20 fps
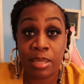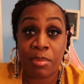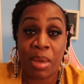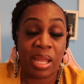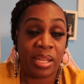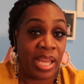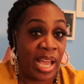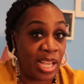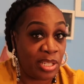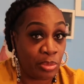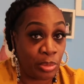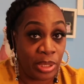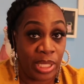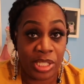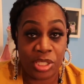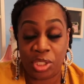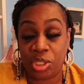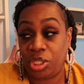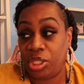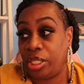My last
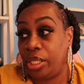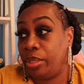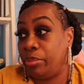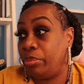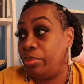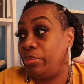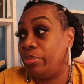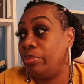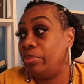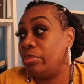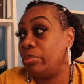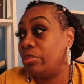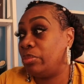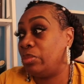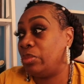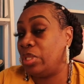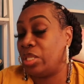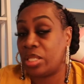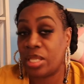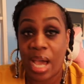relationship,
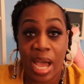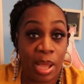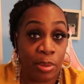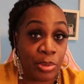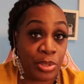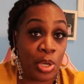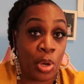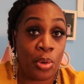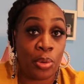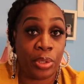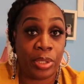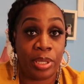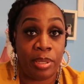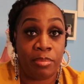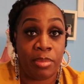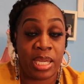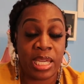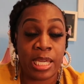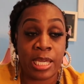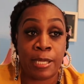this guy was older than
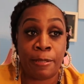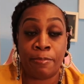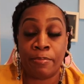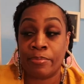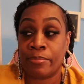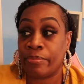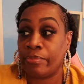me.